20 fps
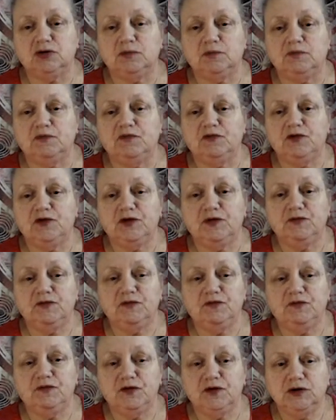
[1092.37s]
for the
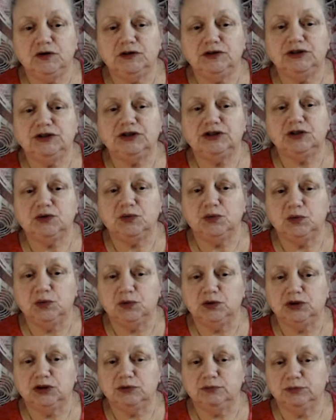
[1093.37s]
first
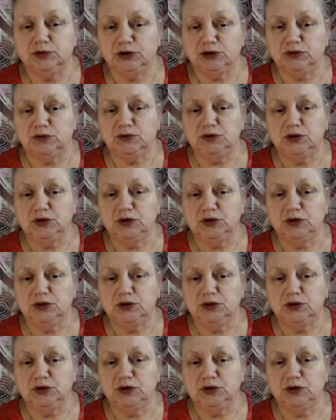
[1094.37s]
quarter-moon,